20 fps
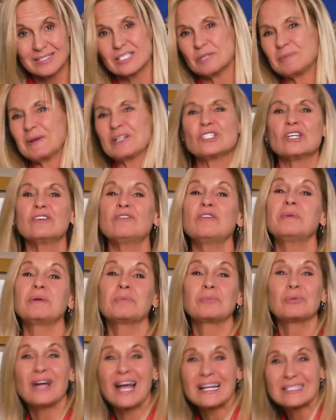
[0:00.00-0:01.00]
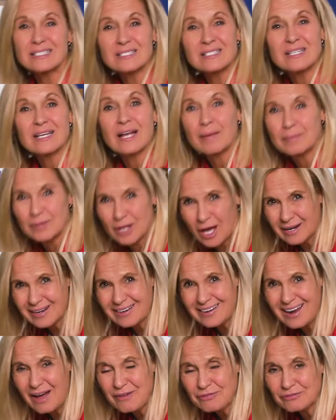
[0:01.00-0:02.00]
especially if you've been practicing I'm not
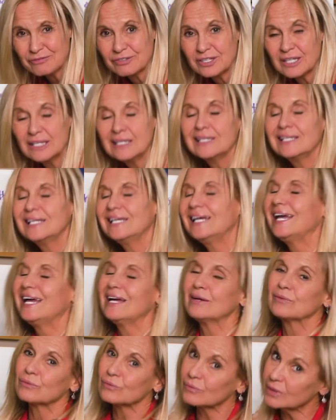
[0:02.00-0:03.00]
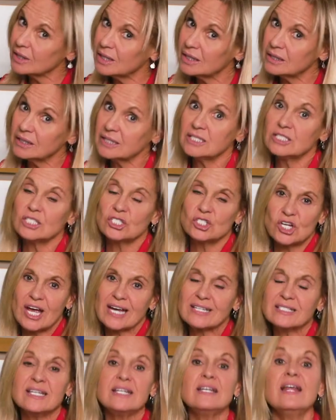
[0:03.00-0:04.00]
enough and really
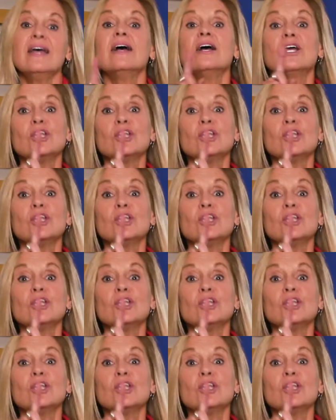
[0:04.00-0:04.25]
dejected.